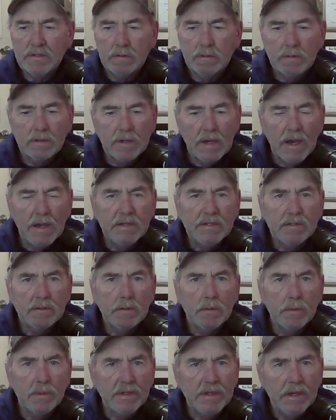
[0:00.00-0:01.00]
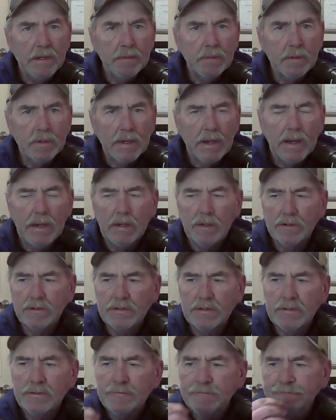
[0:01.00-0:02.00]
the guys that were with him or
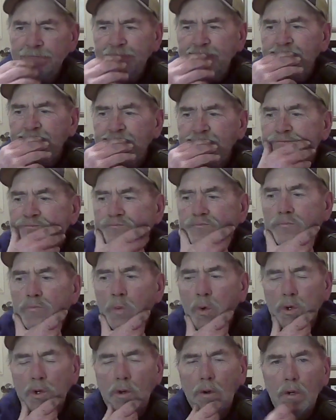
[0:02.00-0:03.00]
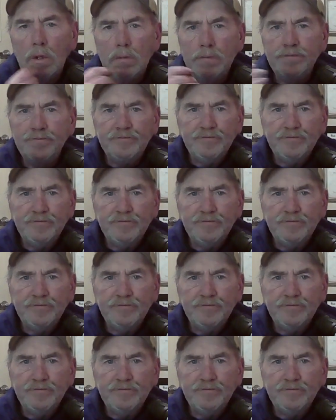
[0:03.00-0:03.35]
gals would all